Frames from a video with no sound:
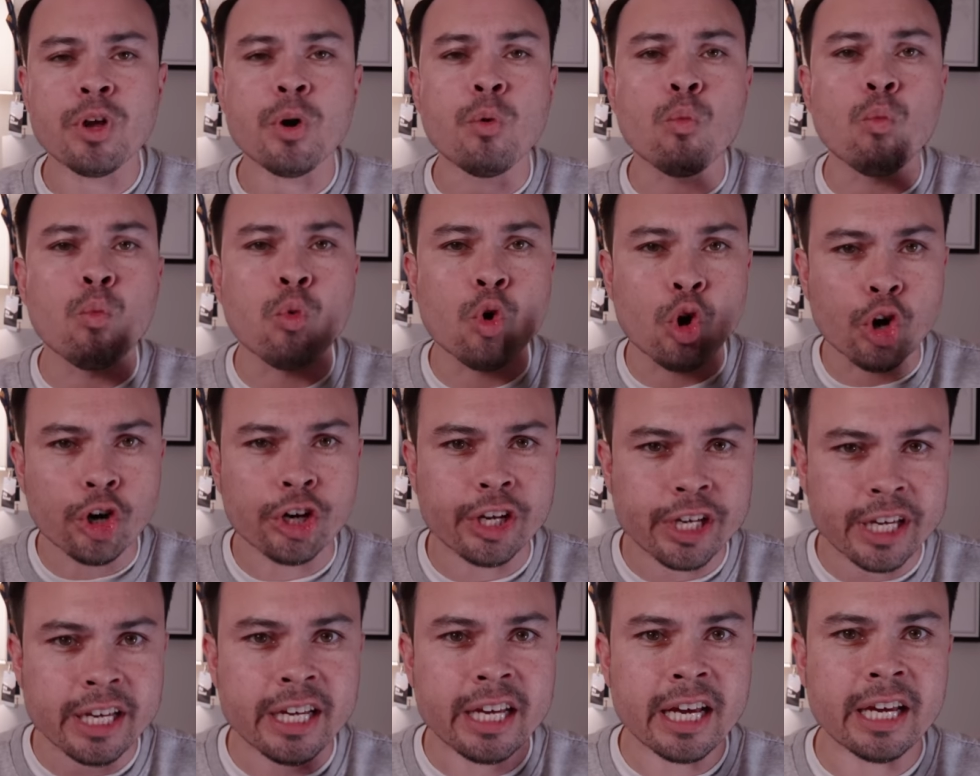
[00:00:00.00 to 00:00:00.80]

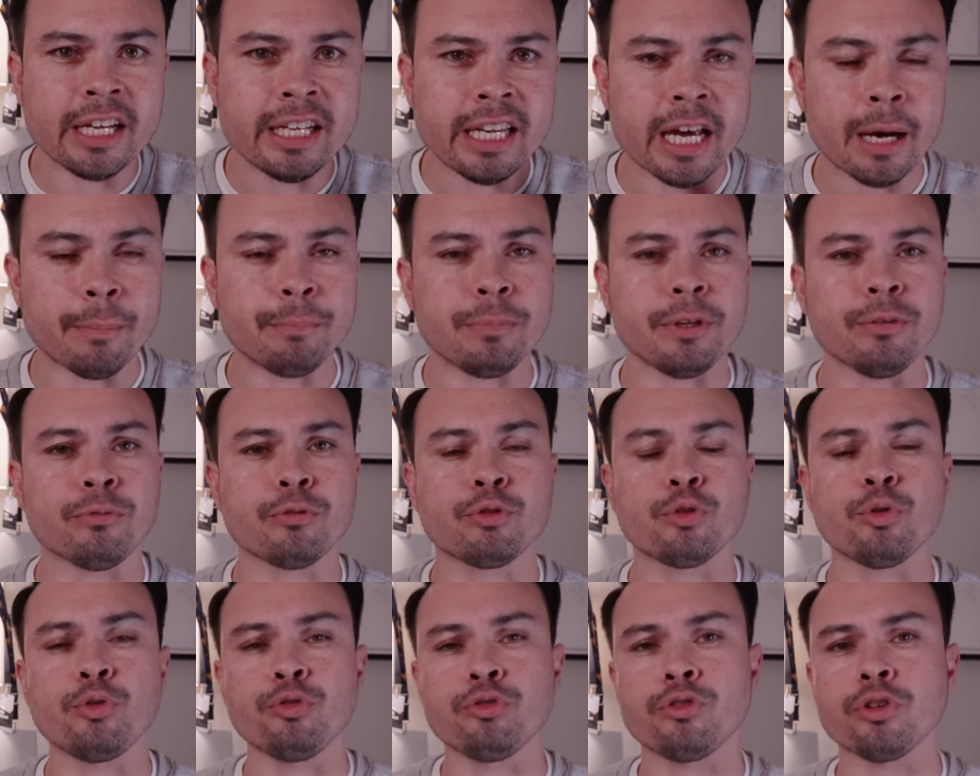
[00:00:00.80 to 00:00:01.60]
working adaptive
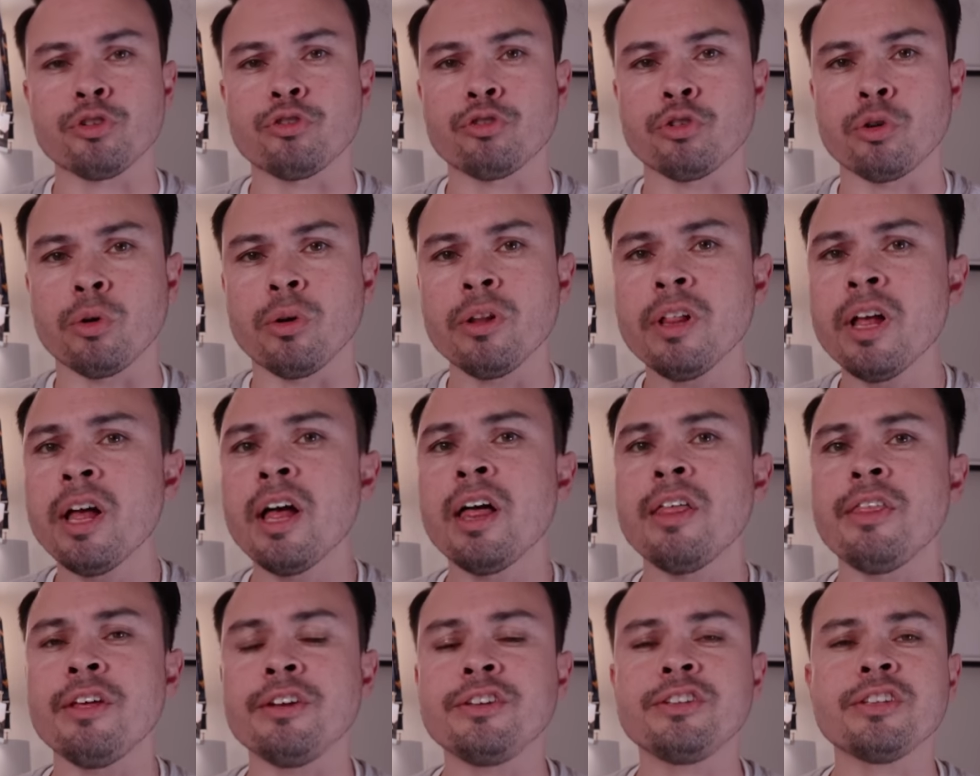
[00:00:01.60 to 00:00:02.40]
cruise control
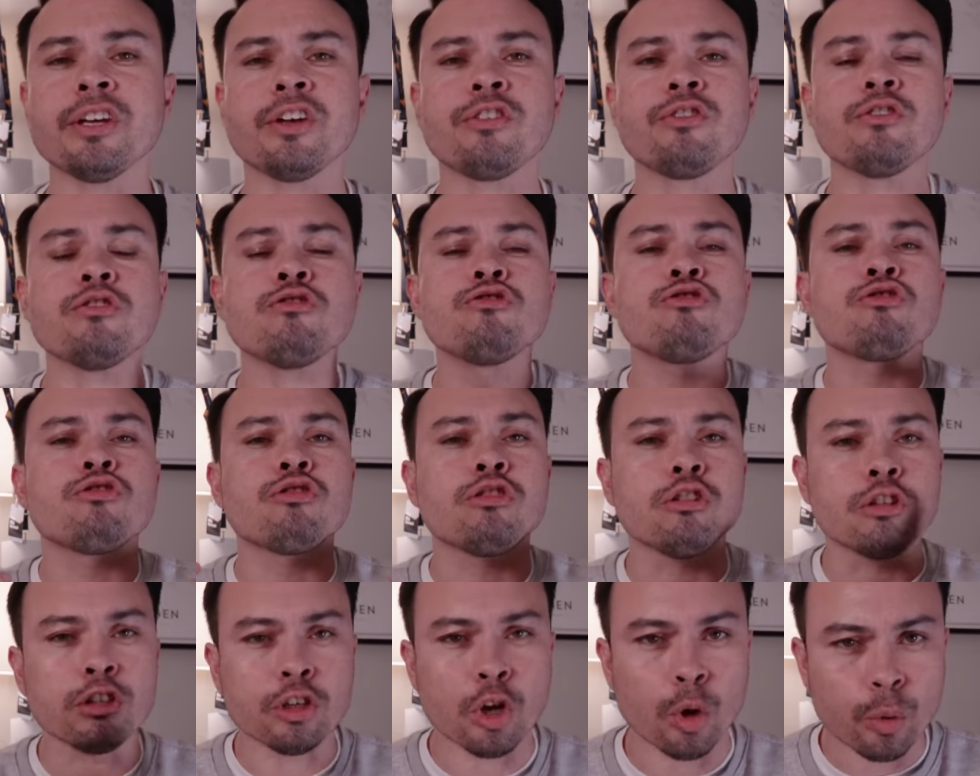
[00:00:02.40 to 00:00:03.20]
that doesn't
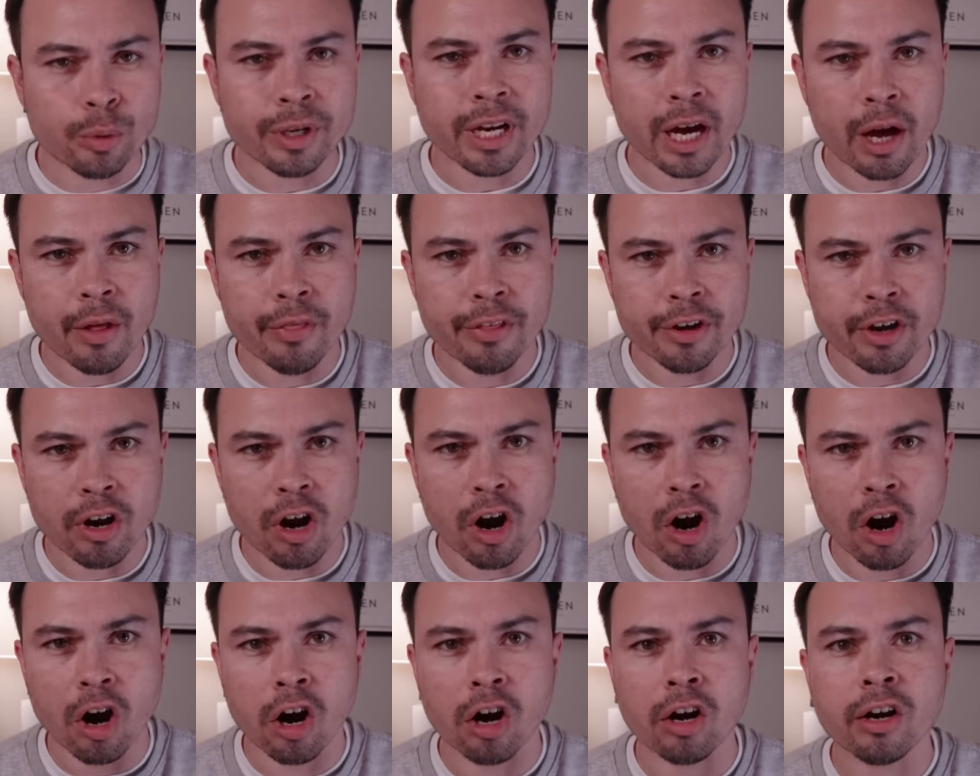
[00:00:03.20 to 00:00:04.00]
slow down the
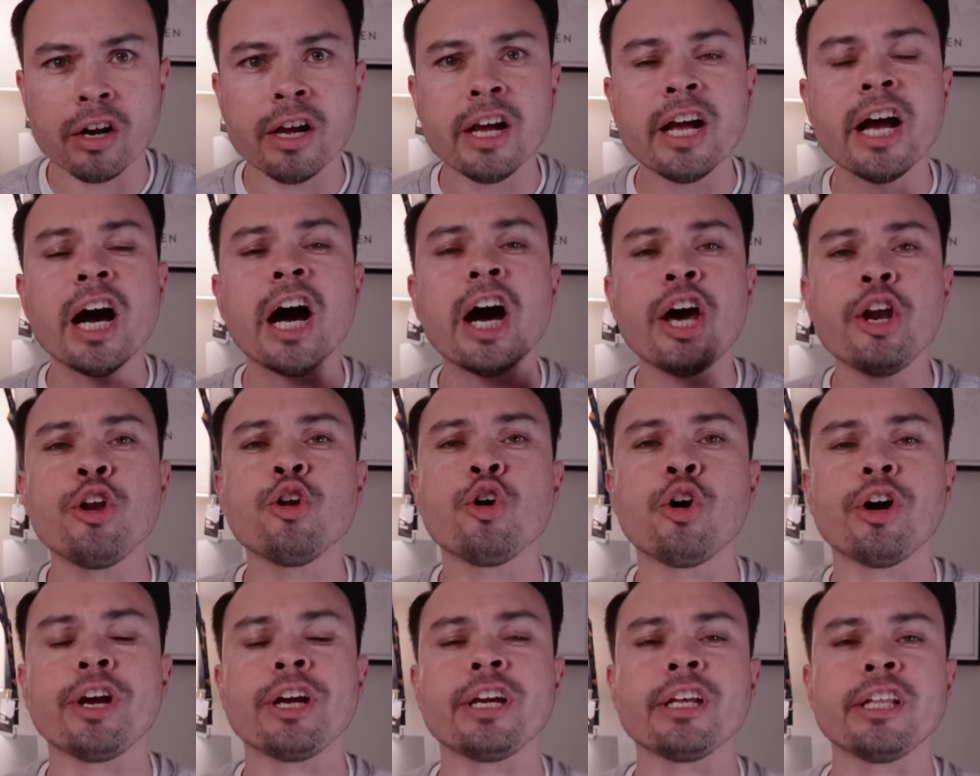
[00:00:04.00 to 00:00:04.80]
car
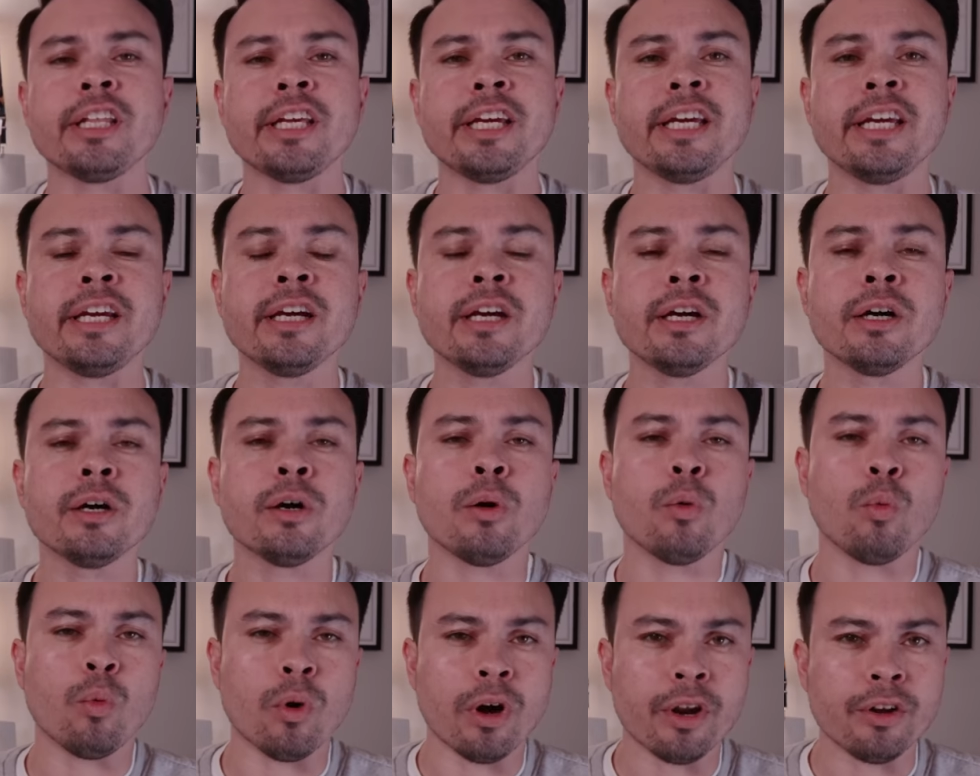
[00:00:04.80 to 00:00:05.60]
annoyingly
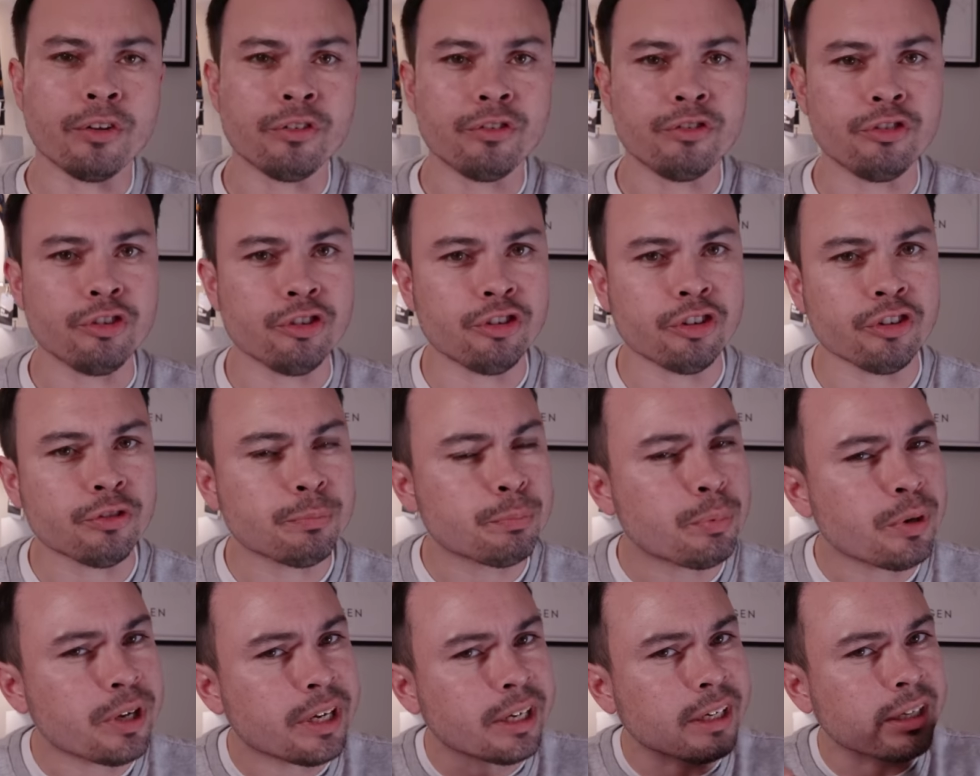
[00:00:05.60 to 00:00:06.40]
once you
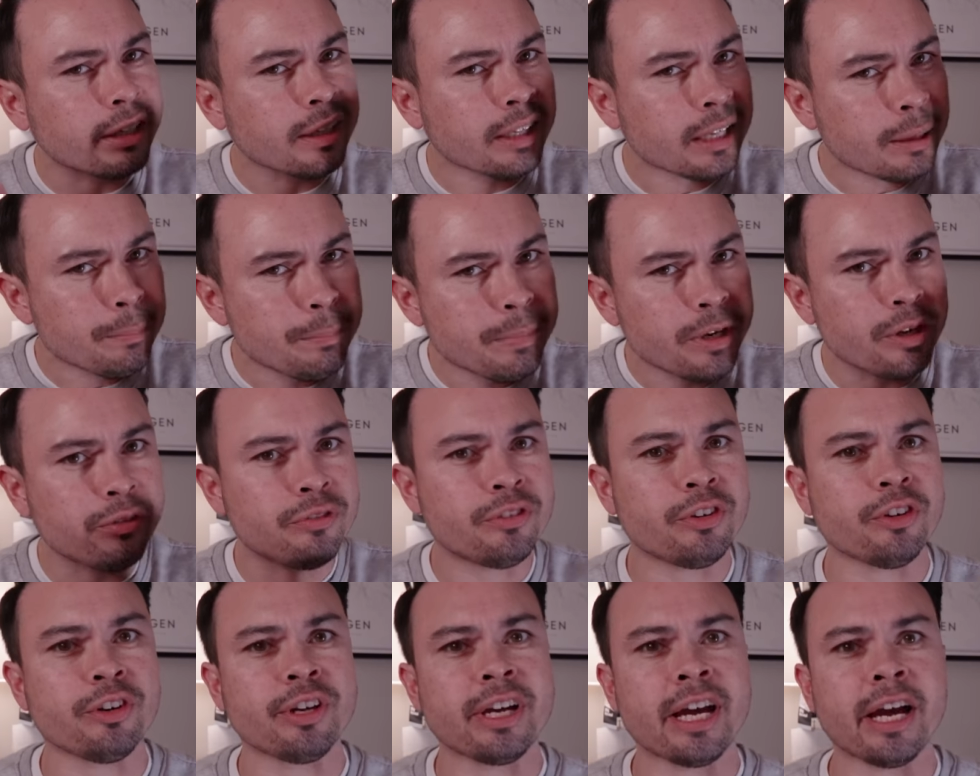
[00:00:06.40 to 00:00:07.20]
just put in a little bit of
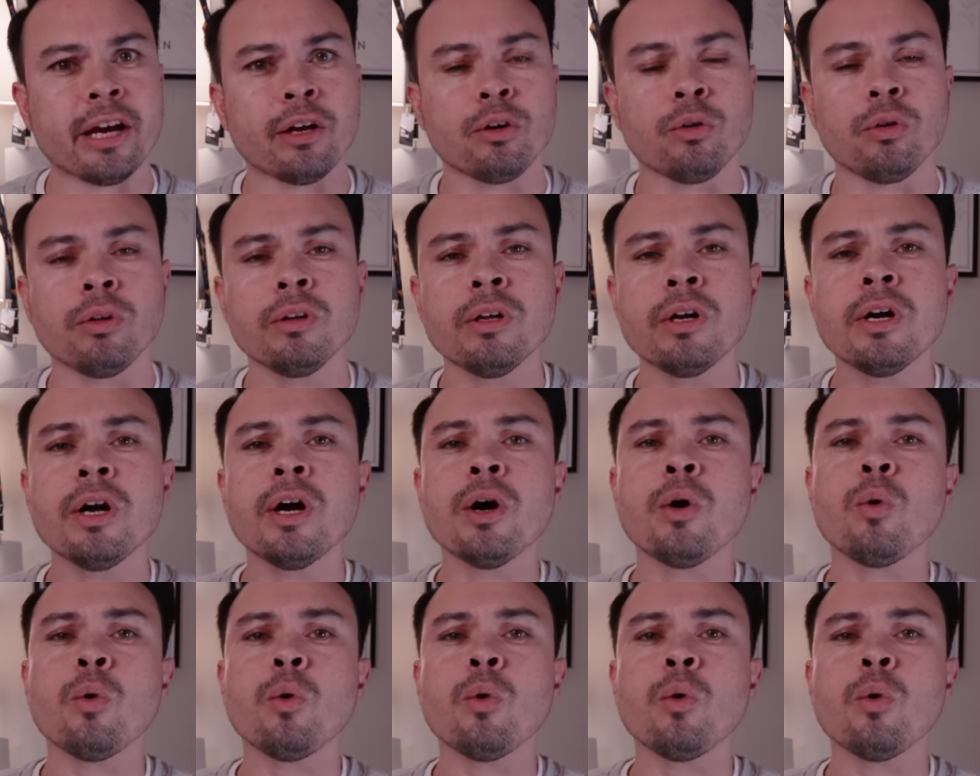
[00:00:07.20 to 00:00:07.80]
steering angle,